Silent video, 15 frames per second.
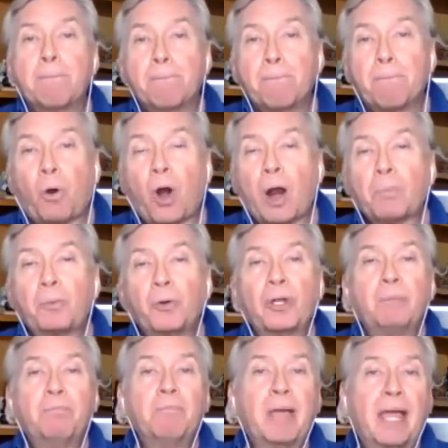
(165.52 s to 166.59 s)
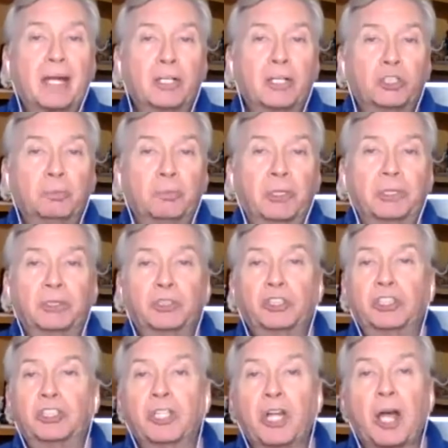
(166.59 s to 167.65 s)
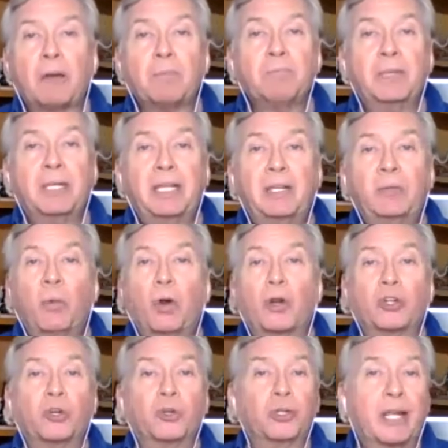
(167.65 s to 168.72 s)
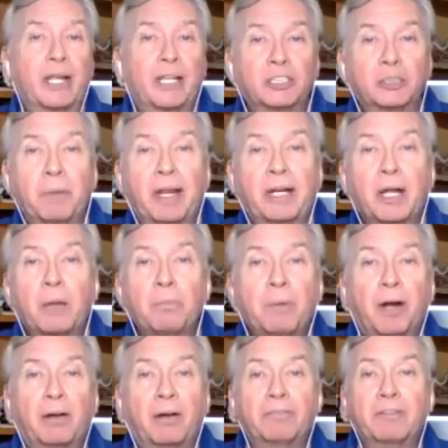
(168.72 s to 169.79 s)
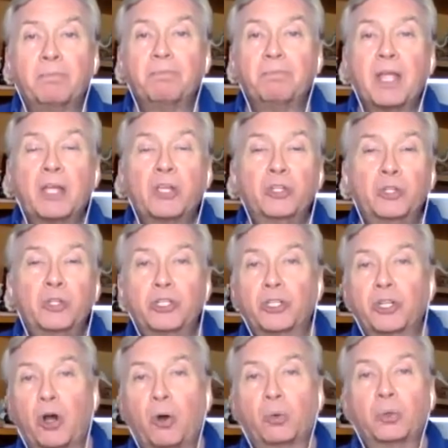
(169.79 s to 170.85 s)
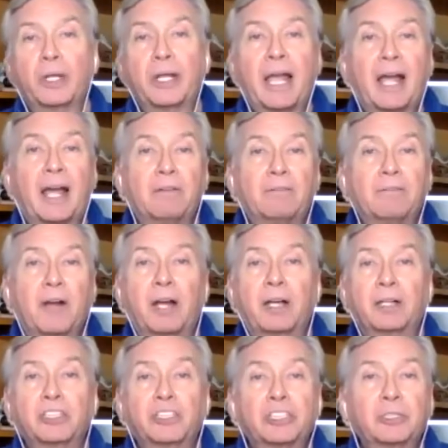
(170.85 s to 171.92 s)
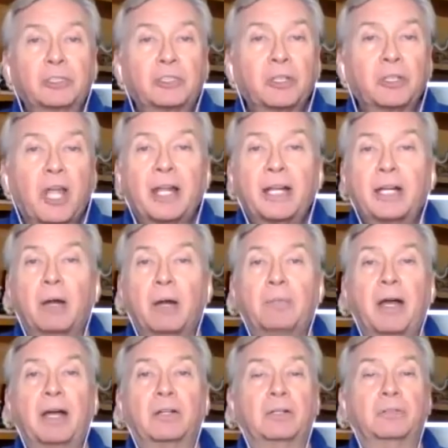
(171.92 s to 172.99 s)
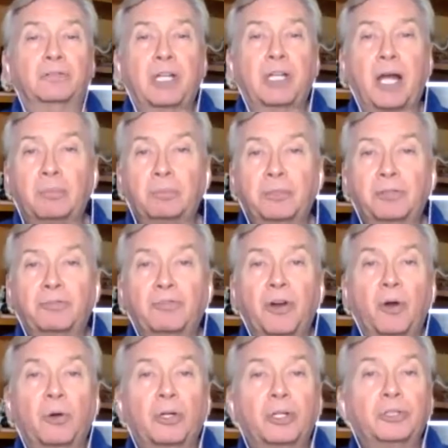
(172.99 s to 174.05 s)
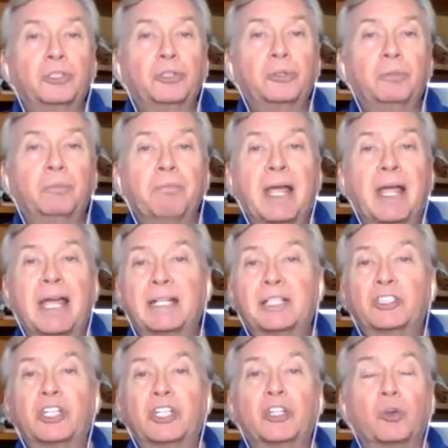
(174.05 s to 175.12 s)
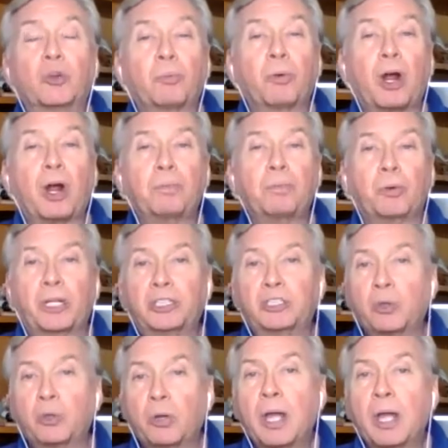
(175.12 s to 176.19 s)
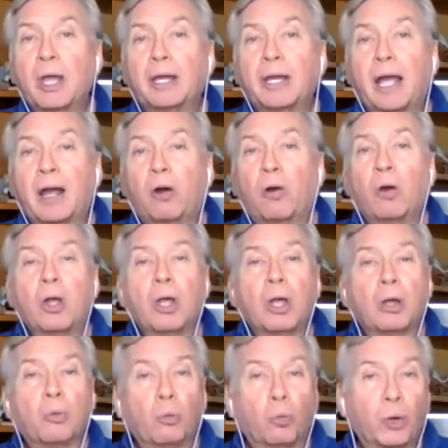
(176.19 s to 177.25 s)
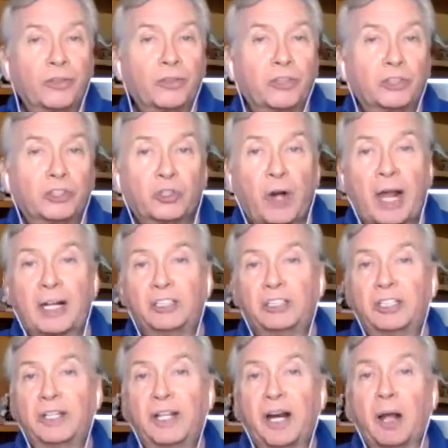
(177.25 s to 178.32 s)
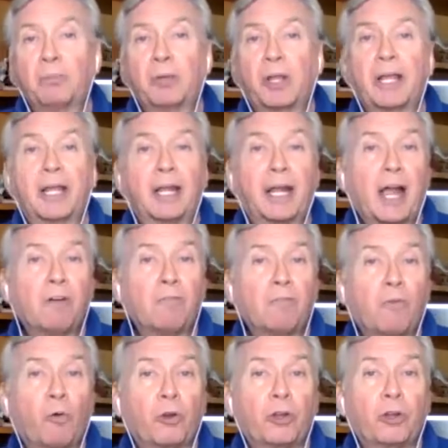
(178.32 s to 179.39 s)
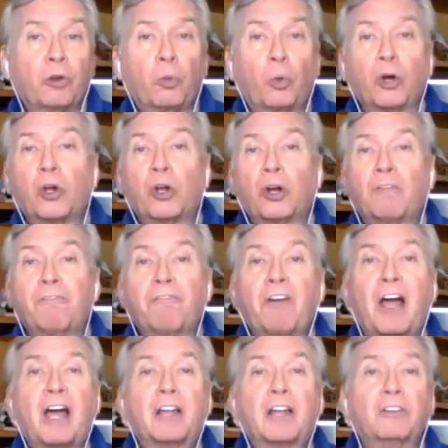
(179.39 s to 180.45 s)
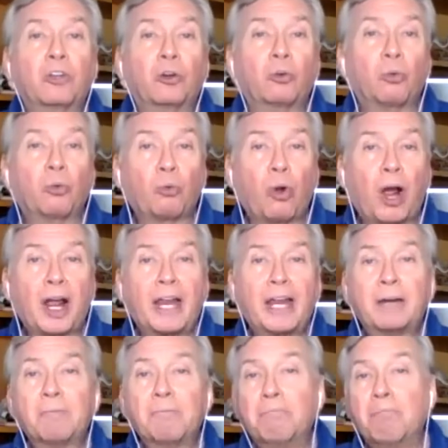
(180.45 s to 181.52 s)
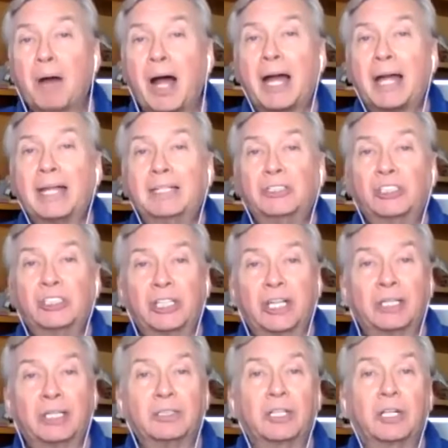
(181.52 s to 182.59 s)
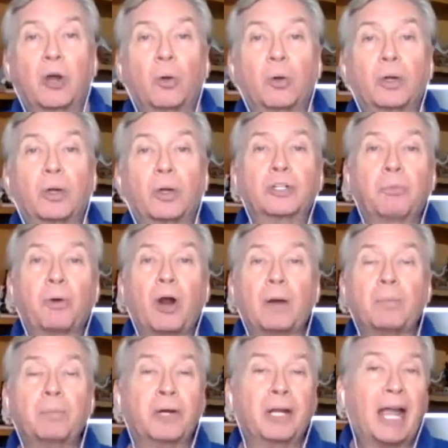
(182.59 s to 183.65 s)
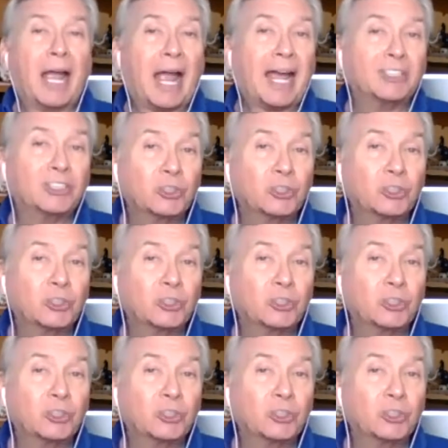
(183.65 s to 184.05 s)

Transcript: property management should not be what your day is made up of. You should only have a slight amount of time devoted to managing your properties. Now, with the strategy that I'm laying out for you, we're going to find the right mindset to go into the property. As a